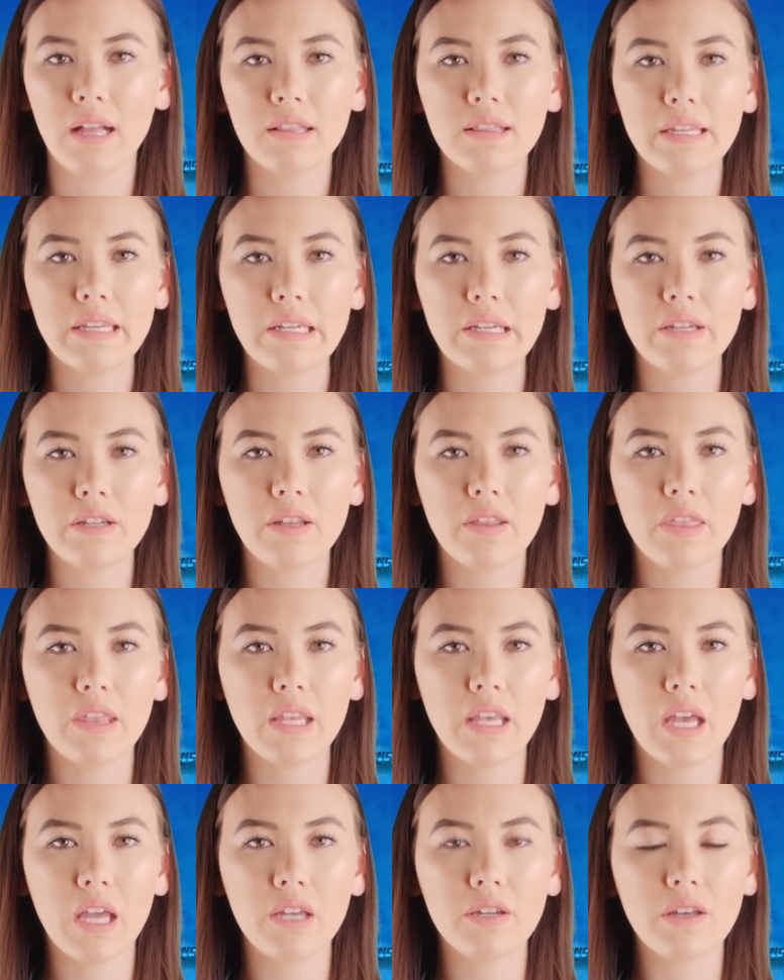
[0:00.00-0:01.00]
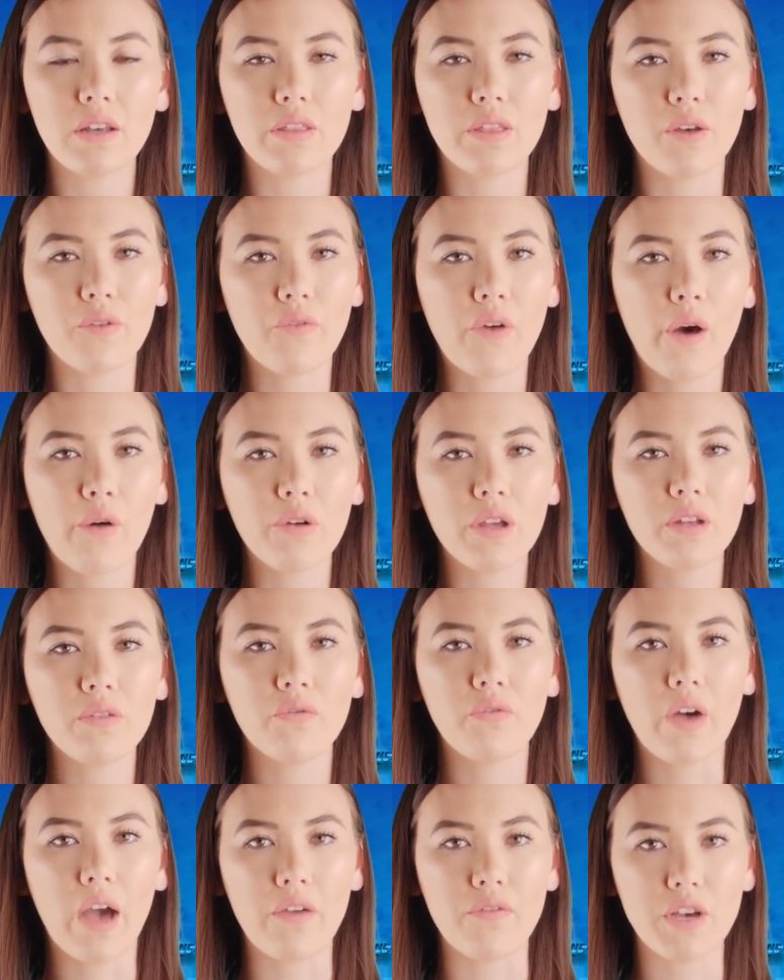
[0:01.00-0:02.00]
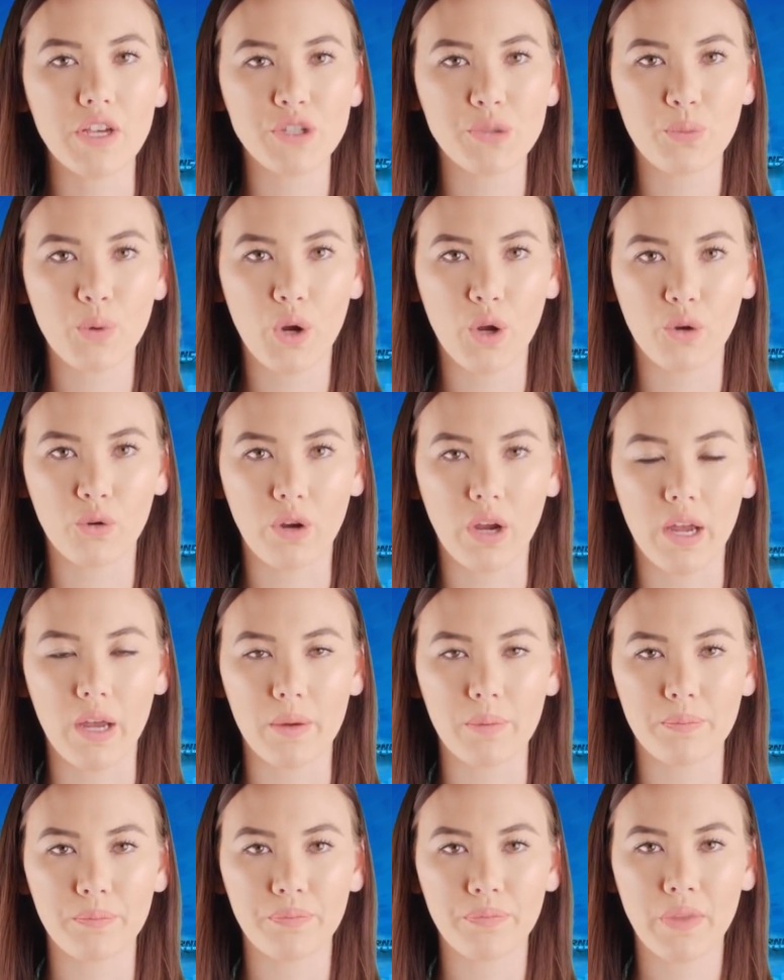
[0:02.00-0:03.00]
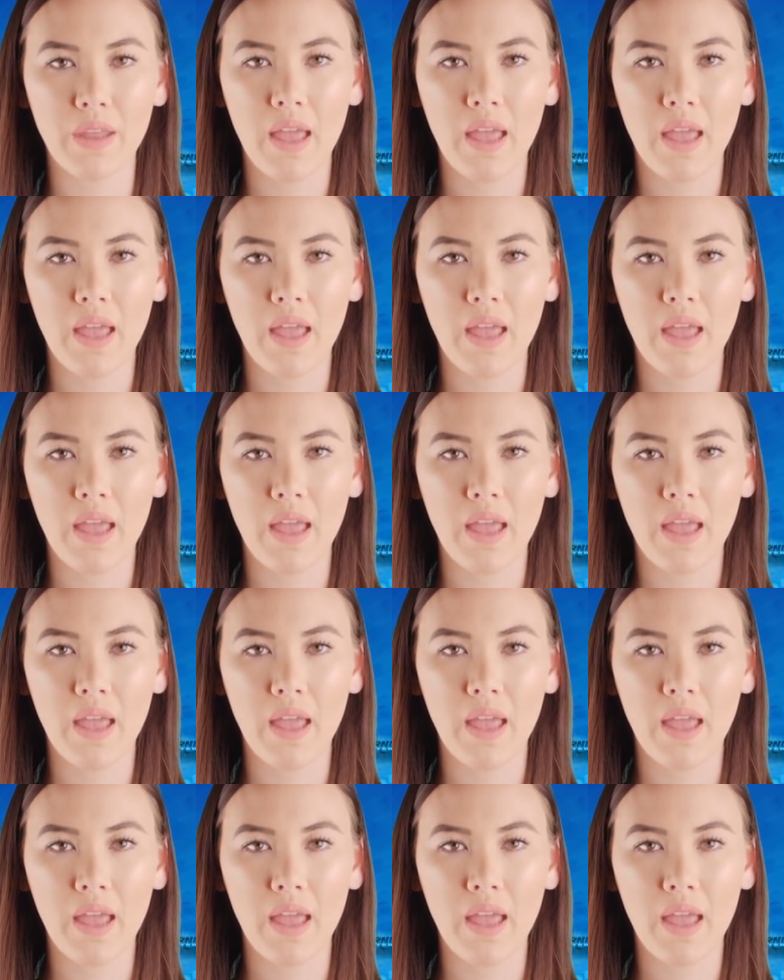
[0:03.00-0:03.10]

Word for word: leading to the end of the Falcon 5X program,